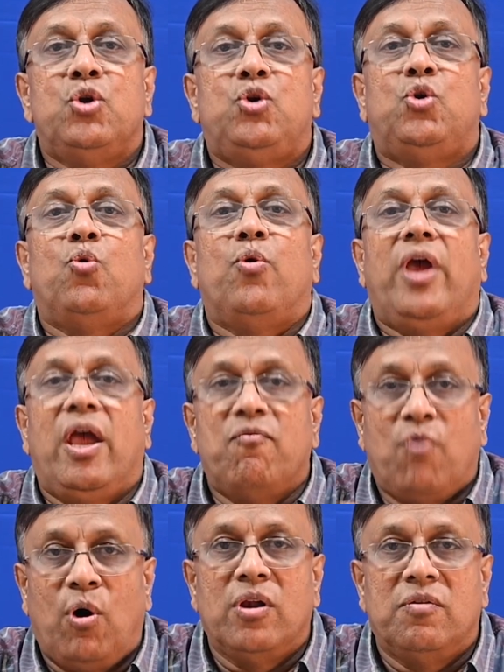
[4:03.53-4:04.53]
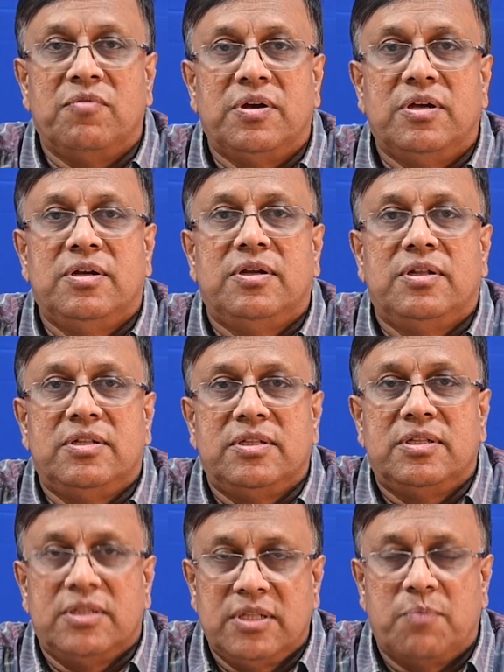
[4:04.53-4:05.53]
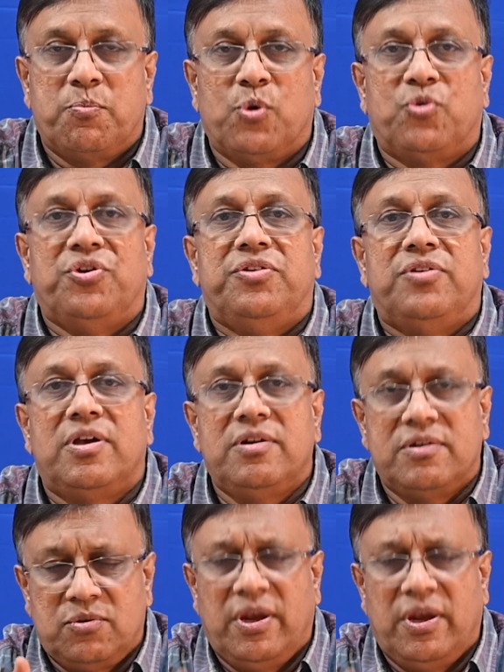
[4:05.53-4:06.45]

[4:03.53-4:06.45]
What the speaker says: to evolve the procedure,